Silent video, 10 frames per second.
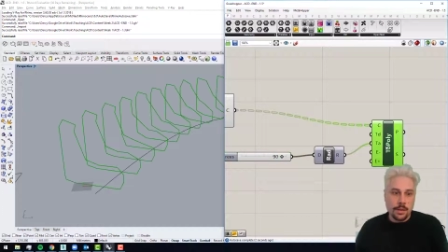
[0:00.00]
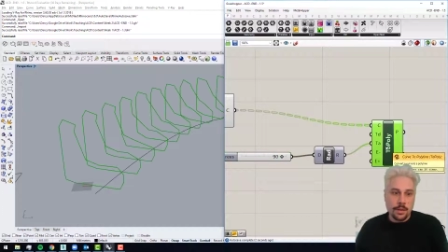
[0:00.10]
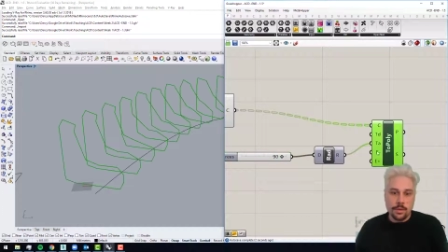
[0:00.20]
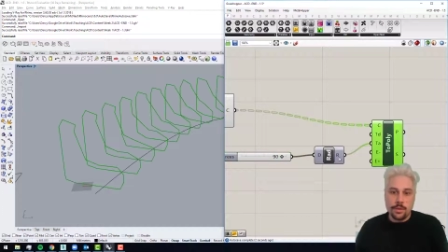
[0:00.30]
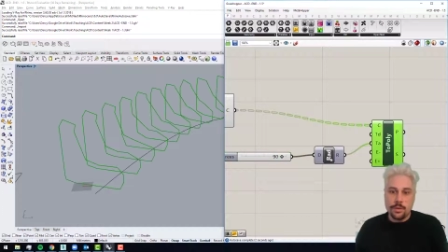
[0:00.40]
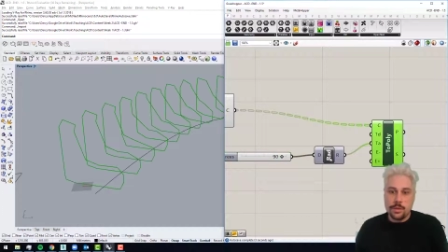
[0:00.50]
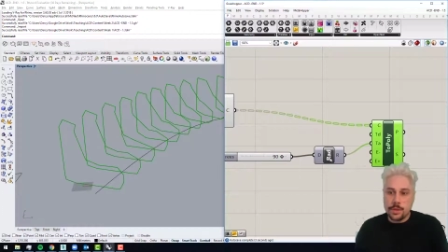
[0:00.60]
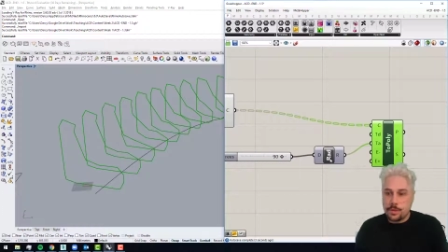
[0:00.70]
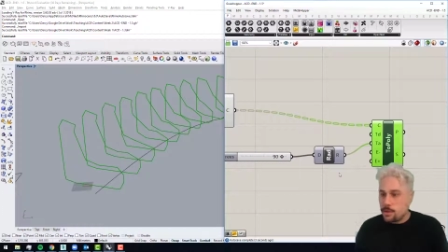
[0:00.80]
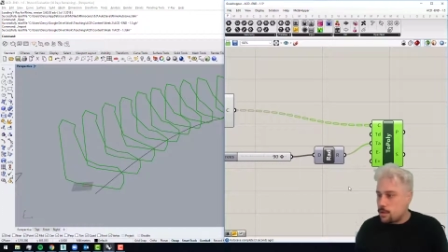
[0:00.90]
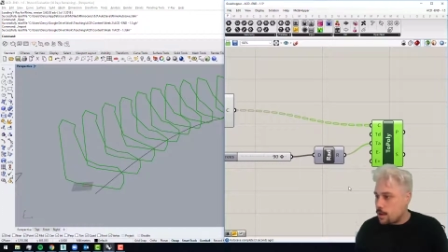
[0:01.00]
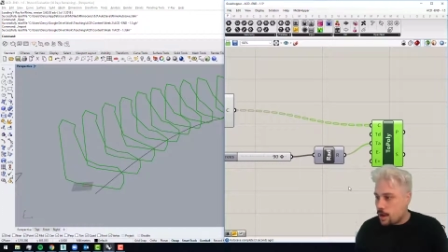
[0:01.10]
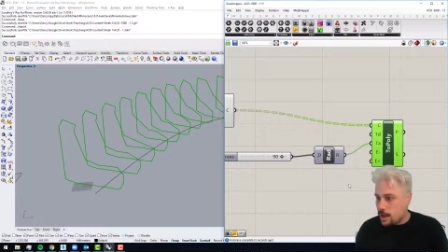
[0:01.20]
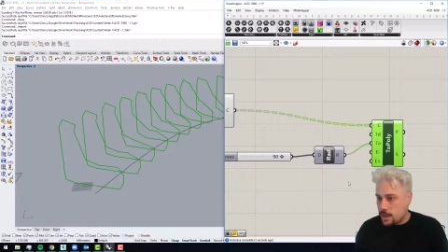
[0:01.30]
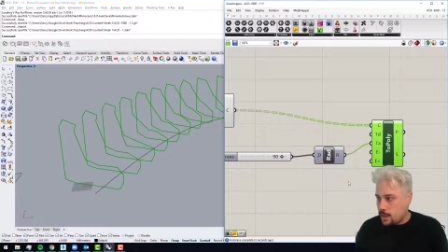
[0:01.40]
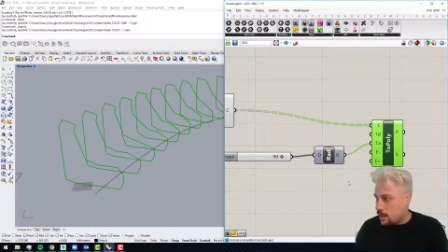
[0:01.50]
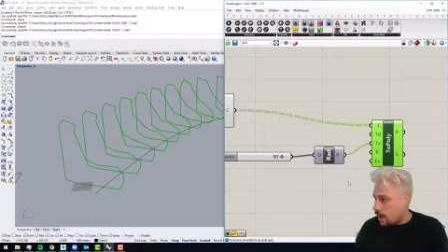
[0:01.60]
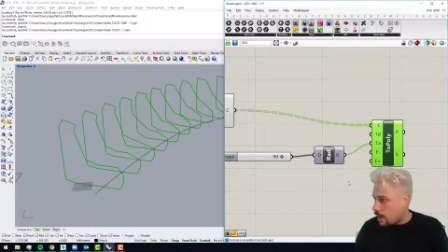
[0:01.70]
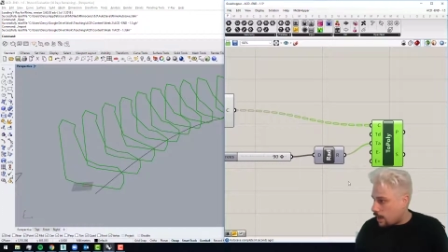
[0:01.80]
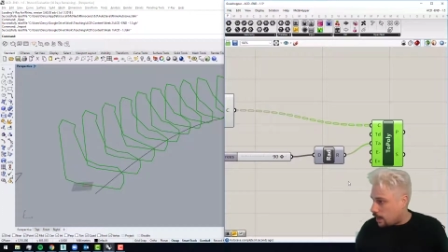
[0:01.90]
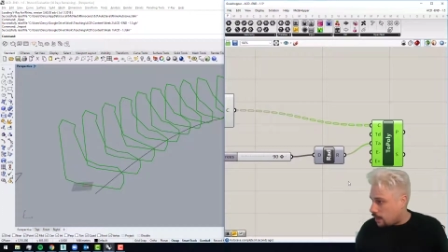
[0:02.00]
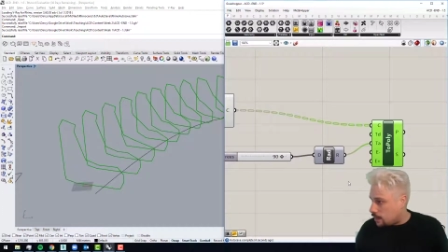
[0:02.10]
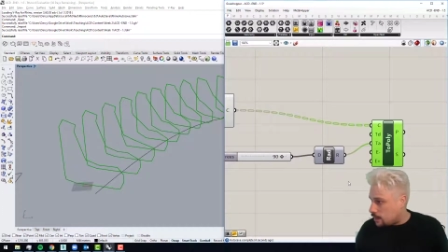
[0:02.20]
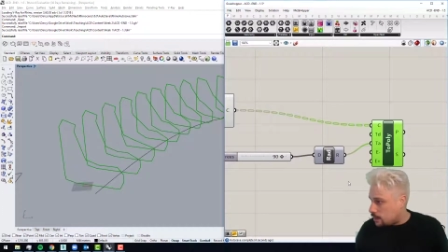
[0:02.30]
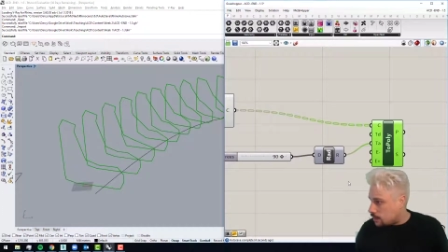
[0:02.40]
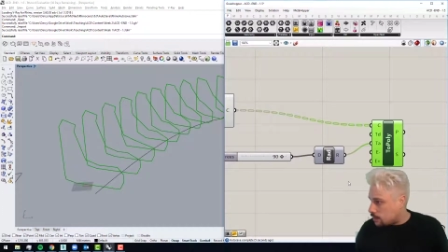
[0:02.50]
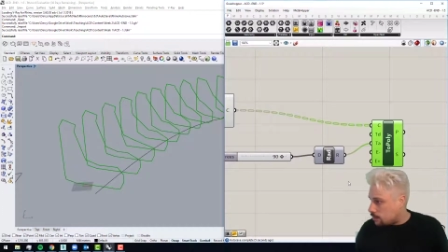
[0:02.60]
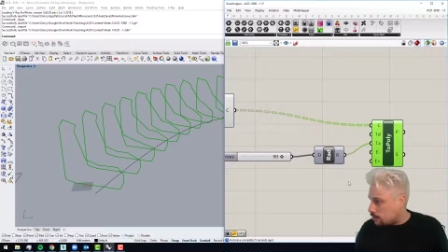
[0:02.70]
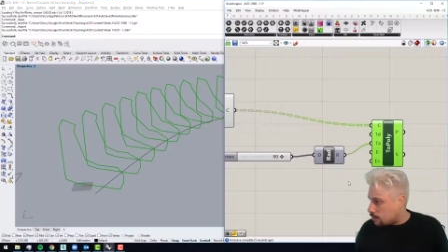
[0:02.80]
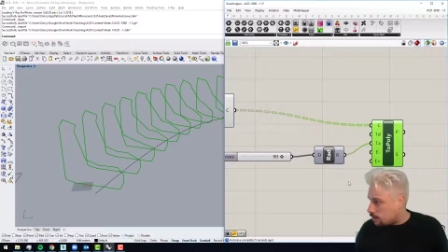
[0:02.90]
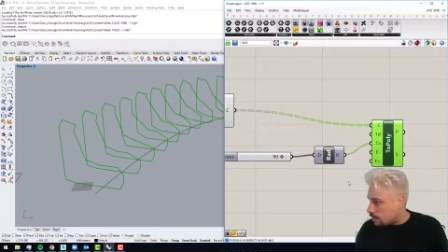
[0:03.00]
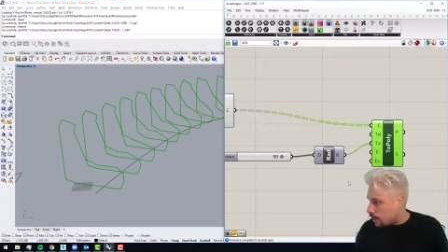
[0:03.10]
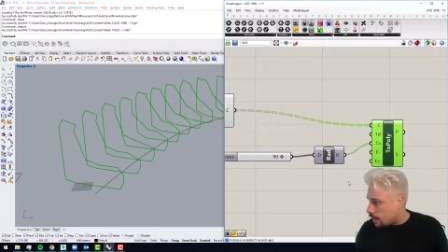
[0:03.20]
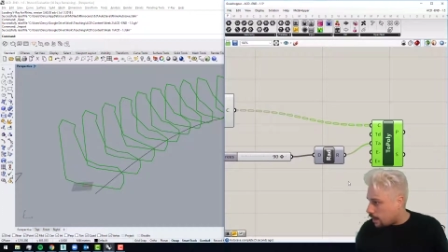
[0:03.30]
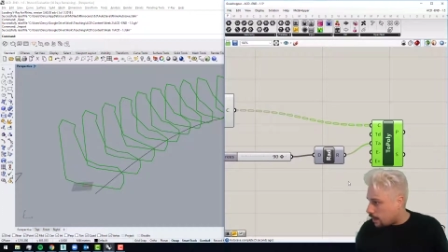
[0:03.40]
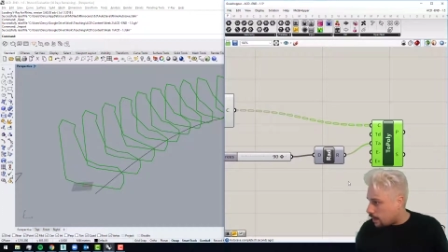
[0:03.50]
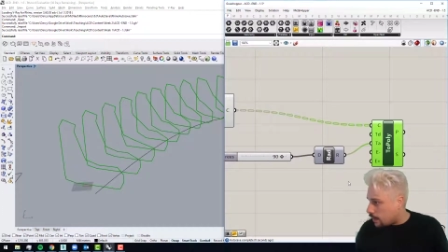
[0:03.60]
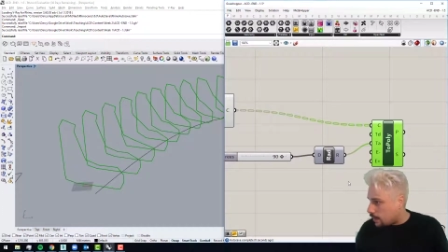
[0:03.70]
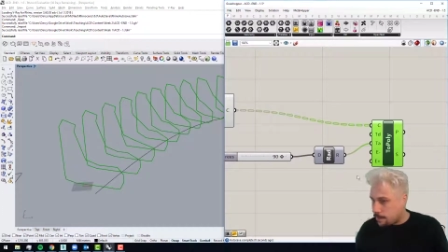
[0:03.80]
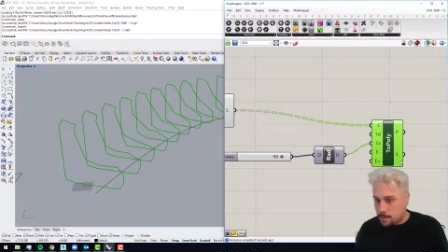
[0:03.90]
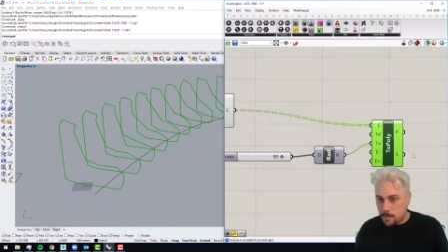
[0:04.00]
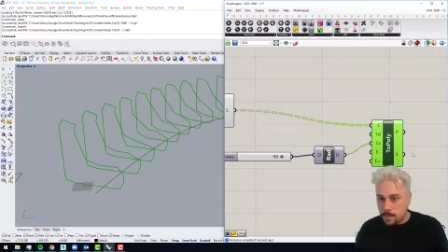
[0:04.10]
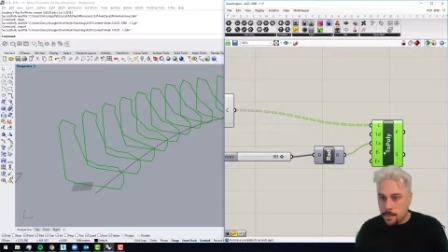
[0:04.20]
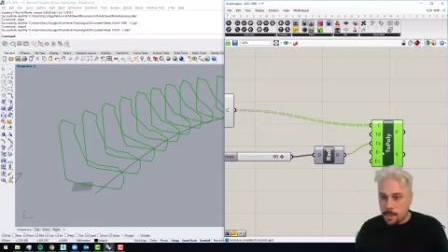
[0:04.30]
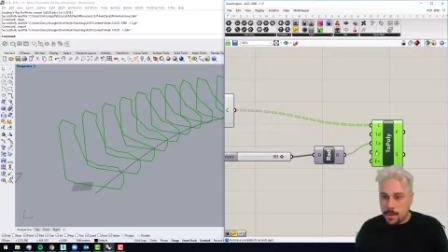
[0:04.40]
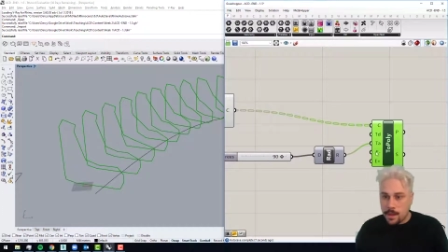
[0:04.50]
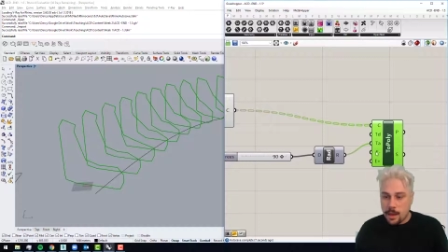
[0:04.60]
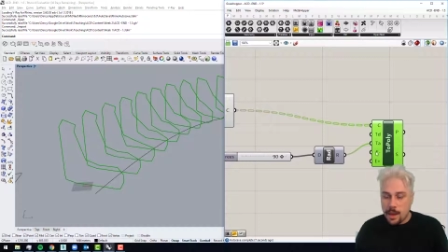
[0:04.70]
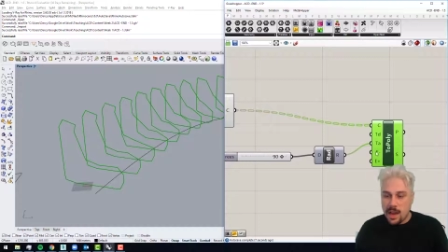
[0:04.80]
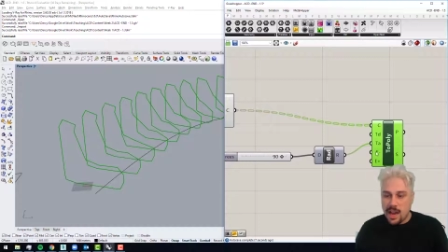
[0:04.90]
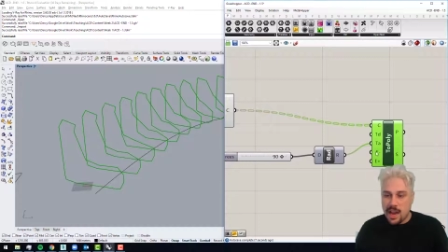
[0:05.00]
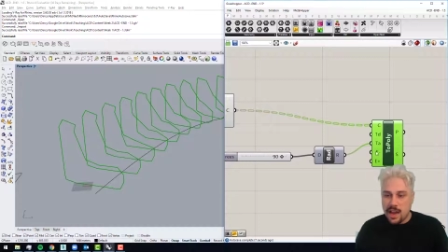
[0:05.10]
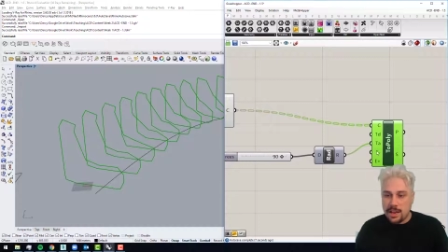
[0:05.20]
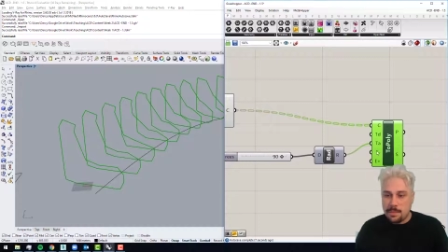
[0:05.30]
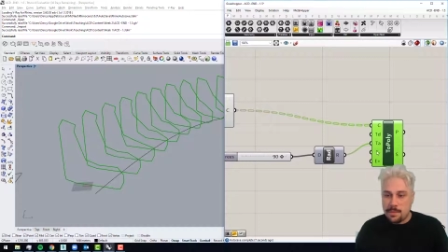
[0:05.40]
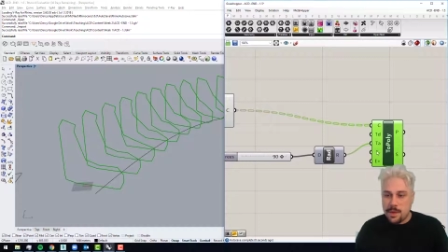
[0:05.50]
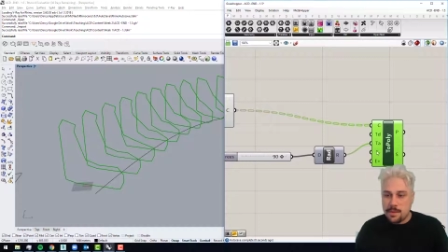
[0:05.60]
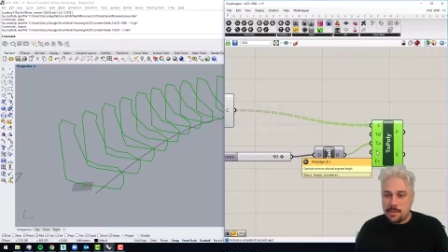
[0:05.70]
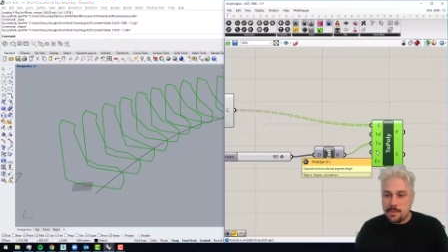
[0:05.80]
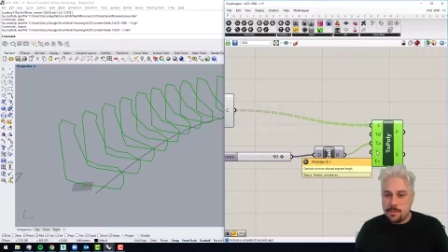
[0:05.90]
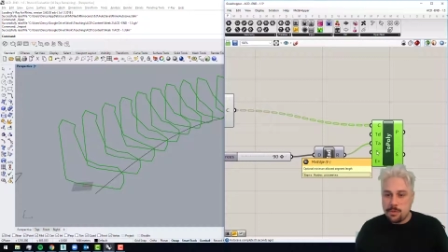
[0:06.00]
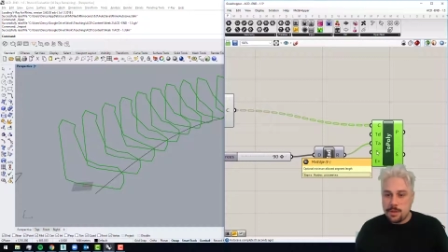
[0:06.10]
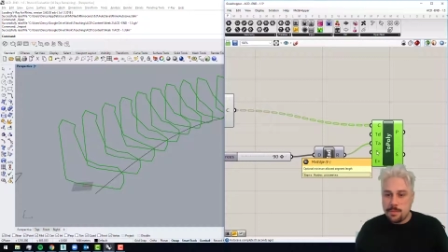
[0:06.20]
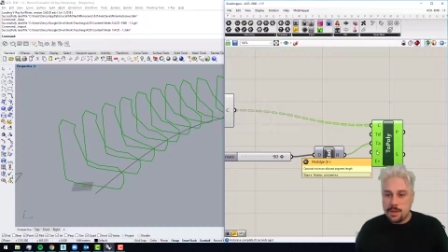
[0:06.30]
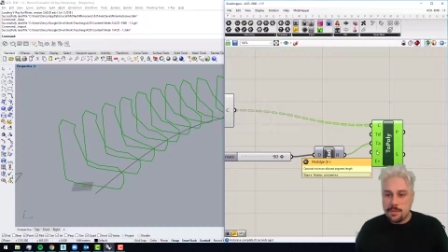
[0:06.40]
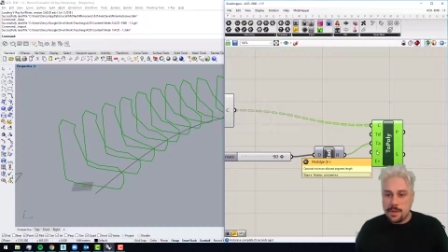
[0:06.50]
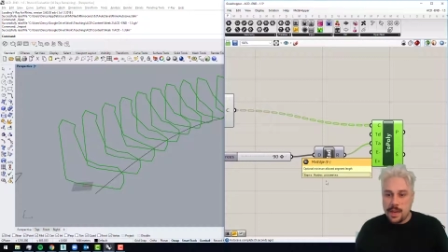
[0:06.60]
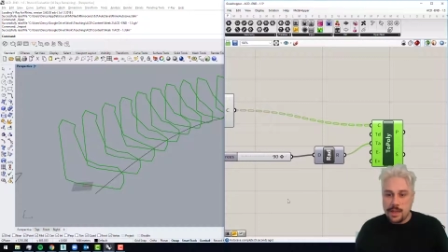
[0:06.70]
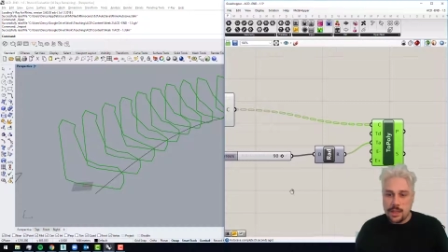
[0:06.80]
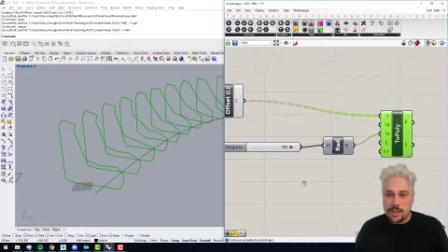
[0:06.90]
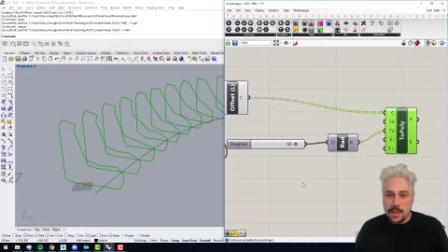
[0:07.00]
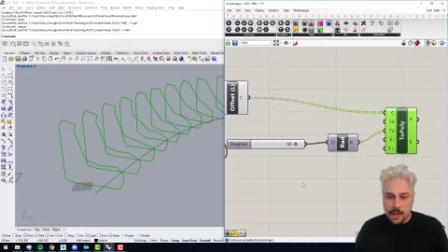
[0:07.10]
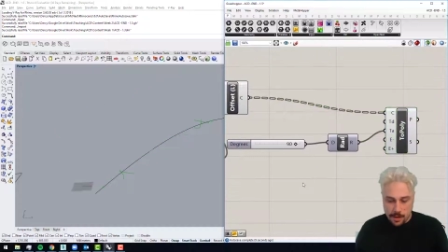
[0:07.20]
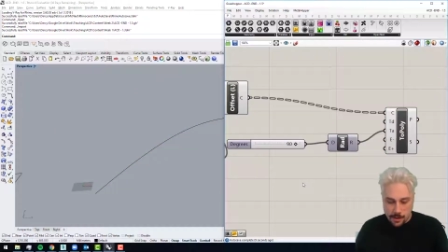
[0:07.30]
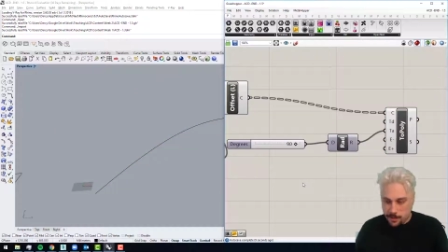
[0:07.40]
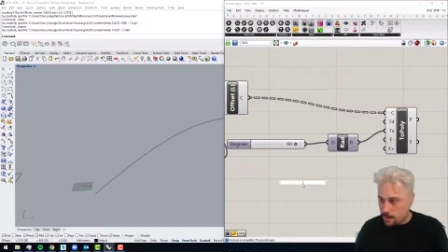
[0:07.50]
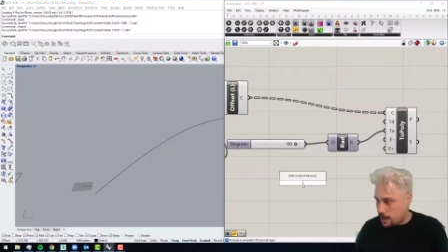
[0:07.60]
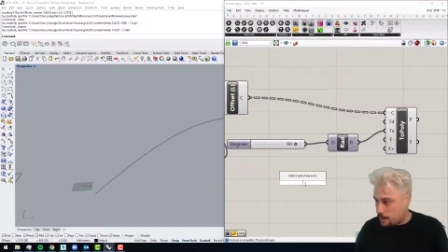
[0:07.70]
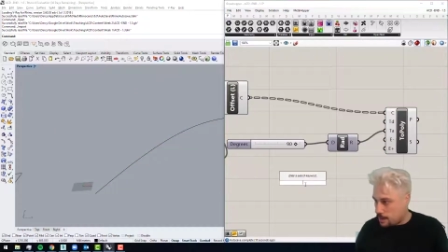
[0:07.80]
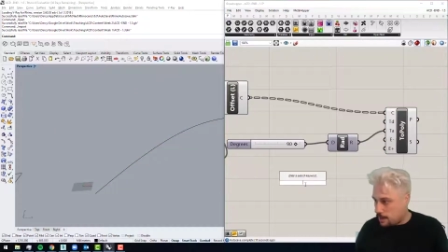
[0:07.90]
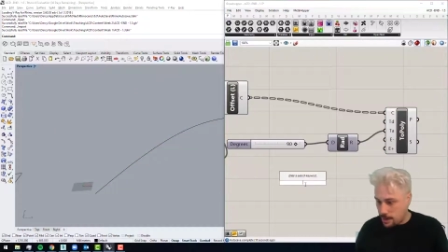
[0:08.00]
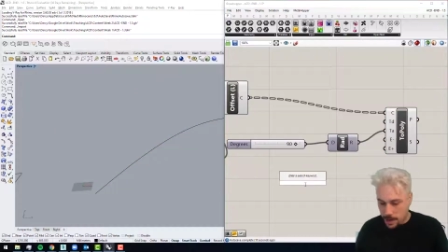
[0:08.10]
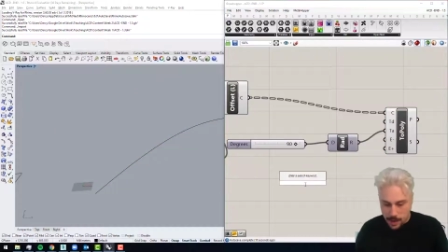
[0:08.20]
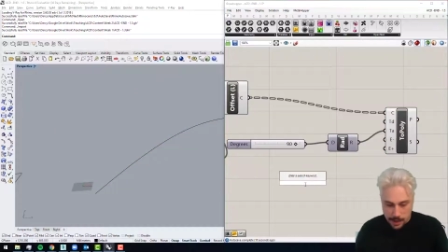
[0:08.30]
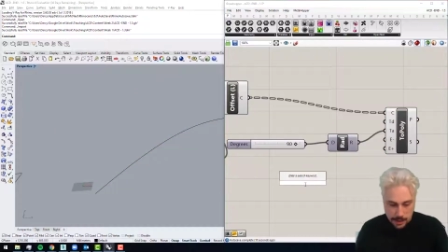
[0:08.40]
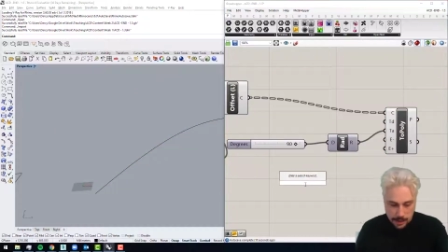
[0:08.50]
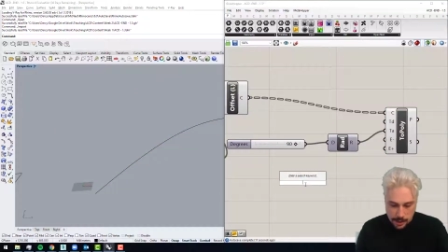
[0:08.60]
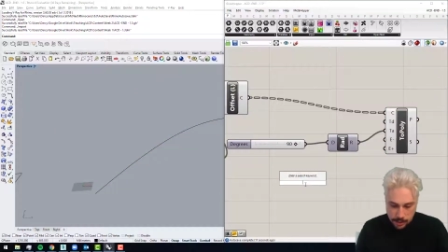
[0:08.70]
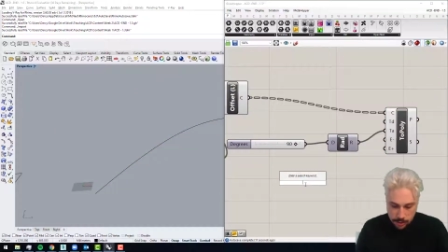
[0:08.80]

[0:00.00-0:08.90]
Cool. So we'll do 90, and we'll do a like a minimum. Put a minimum edge in there of maybe about